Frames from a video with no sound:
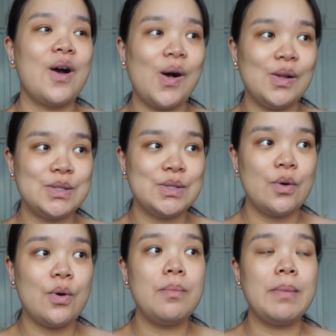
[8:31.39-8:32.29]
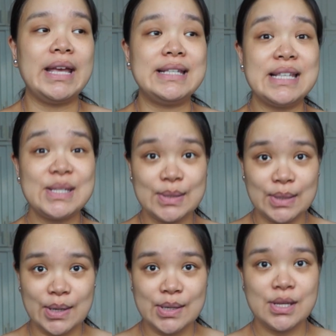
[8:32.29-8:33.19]
Also, my
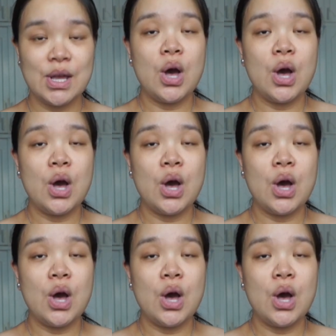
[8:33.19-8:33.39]
sisters